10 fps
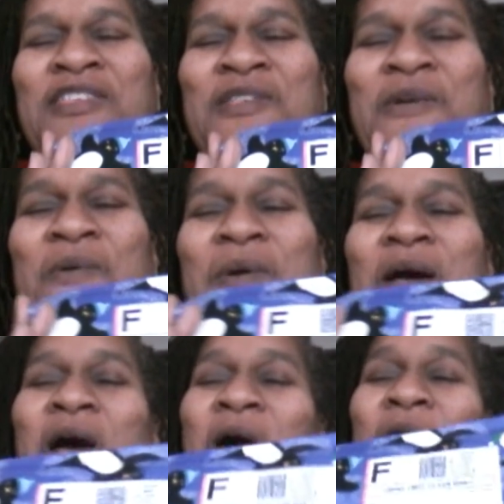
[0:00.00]
So
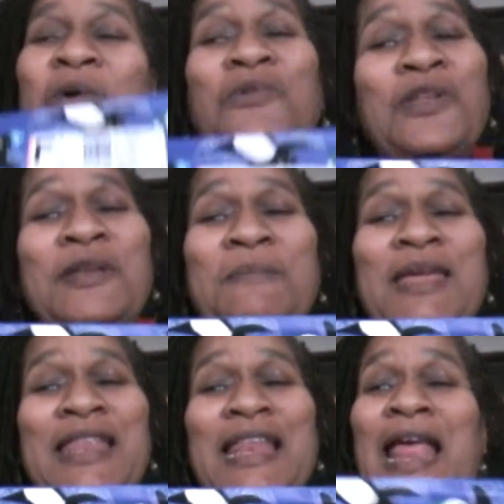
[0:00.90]
hold on a
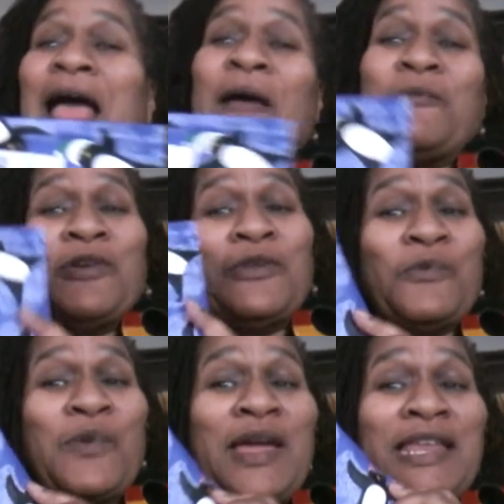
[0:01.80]
minute. I'm going to
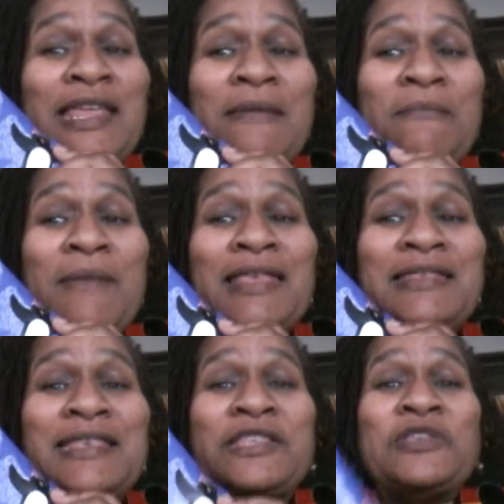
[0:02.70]
run and get my
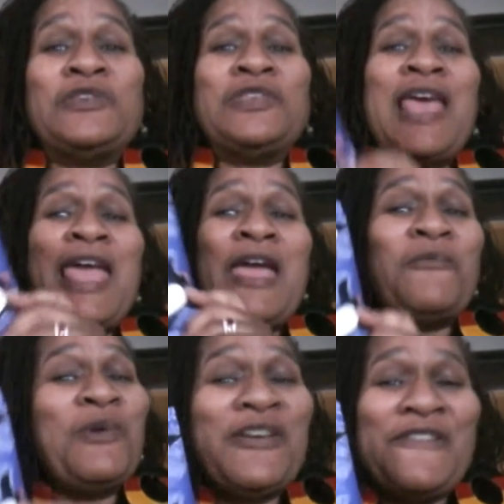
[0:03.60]
scissors
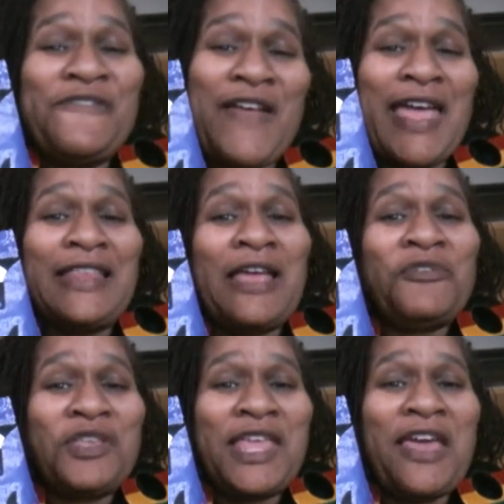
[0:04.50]
and we're going to find
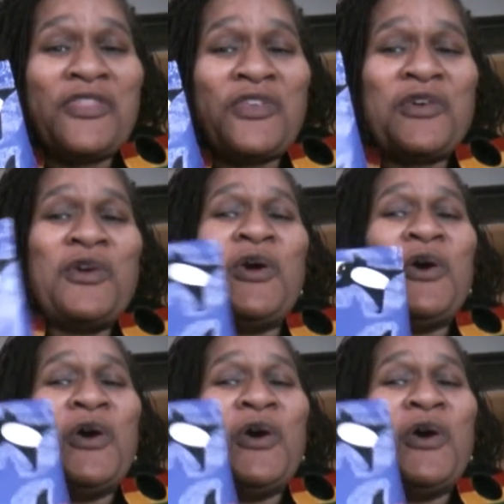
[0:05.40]
out together